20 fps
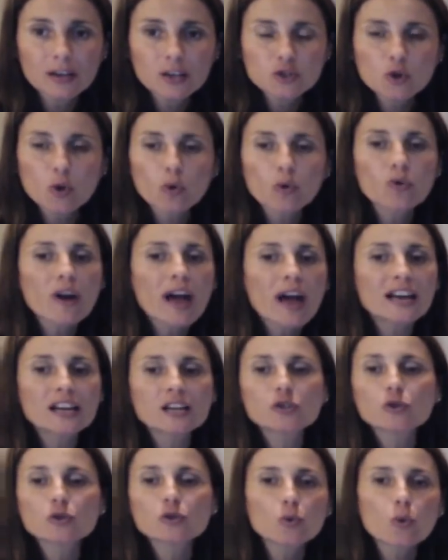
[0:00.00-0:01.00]
So
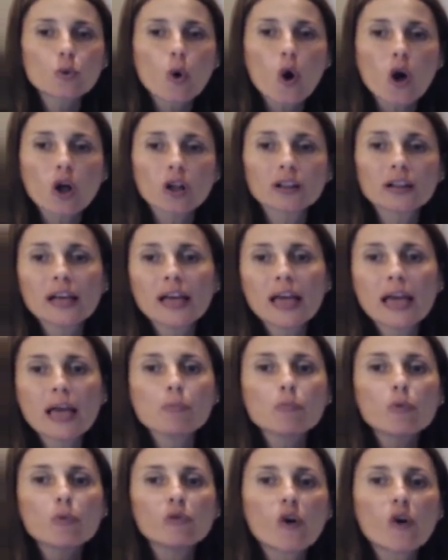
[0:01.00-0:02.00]
gratitude to all
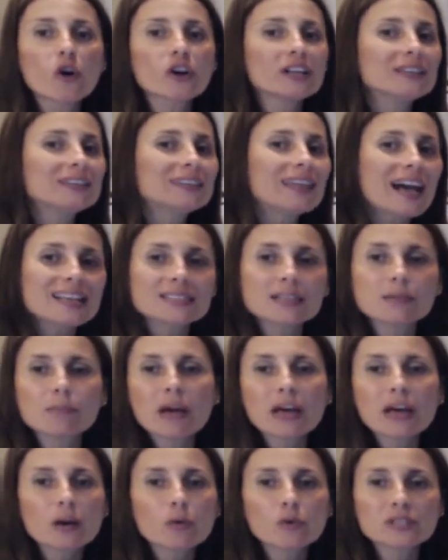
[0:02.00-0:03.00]
and move on. It doesn't
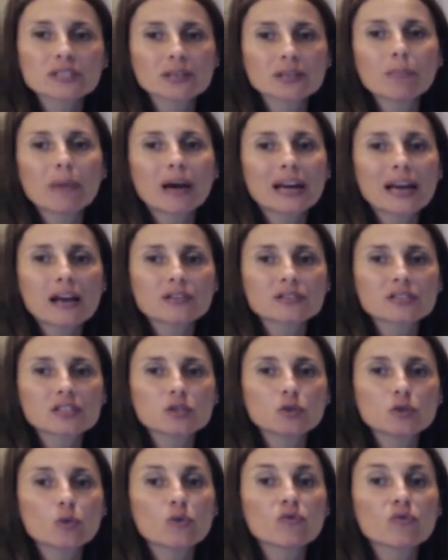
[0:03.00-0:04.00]
matter what somebody else
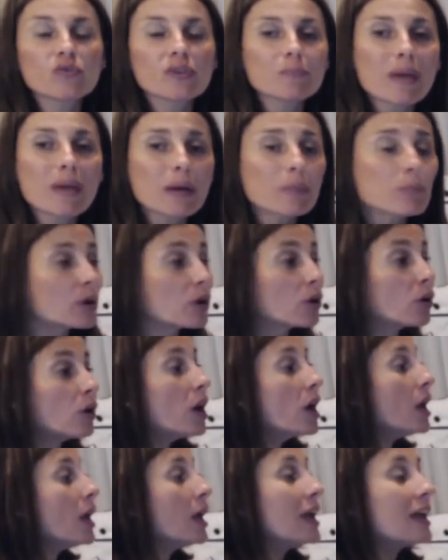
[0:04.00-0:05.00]
is doing.
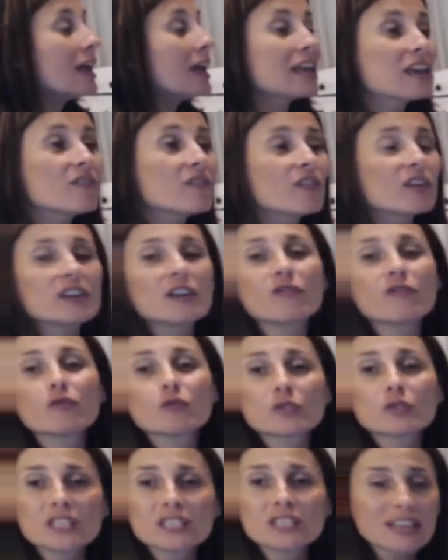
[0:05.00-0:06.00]
Remember, even if
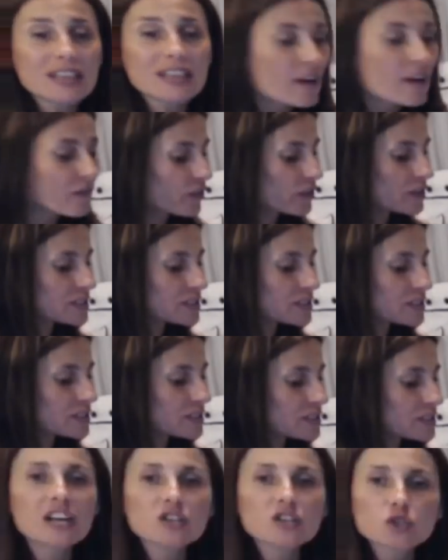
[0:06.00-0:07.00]
you see something
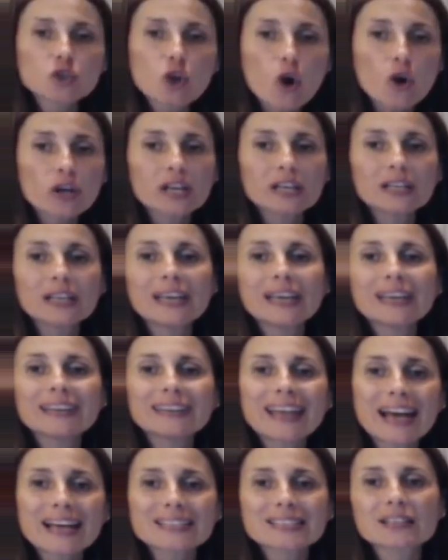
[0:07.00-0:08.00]
somebody is talking,
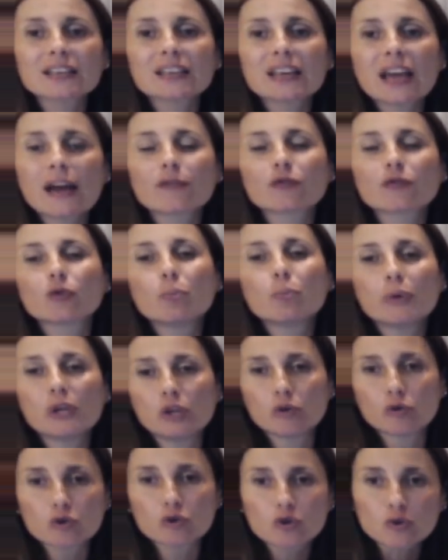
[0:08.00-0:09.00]
it doesn't have to be
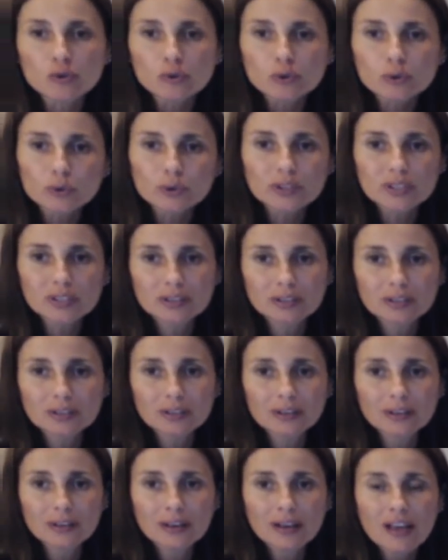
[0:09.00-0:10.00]
your truth.
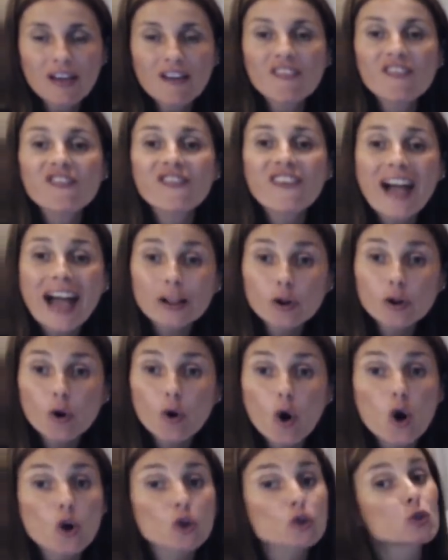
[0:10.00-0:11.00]

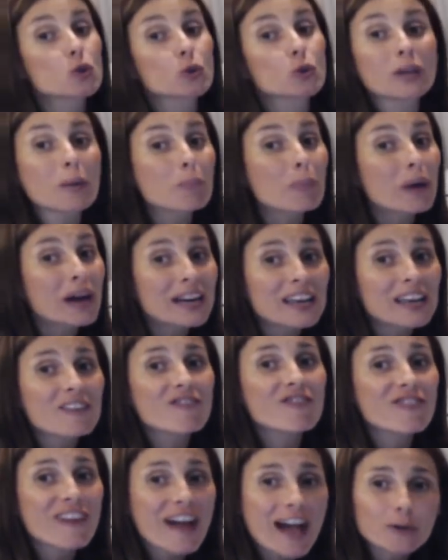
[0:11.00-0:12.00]
Follow also the
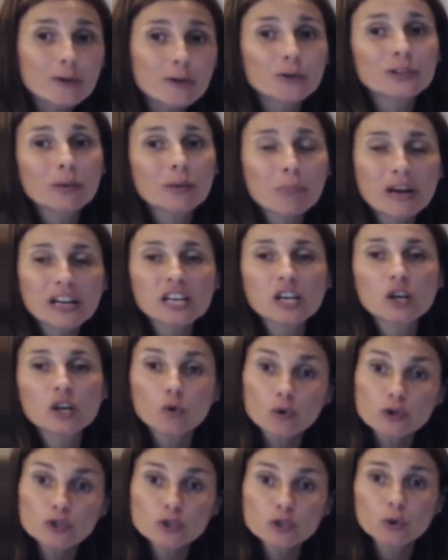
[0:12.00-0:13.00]
money. Follow the money.
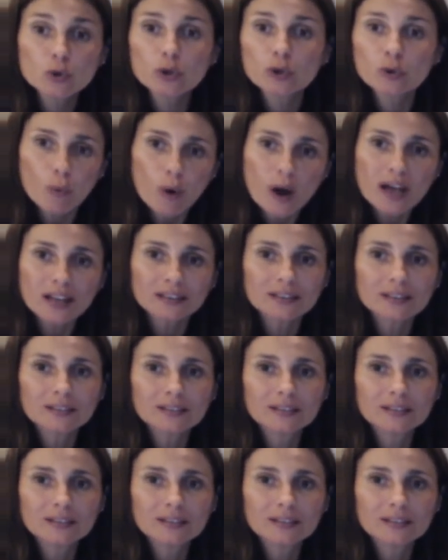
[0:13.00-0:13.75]
Who is doing what?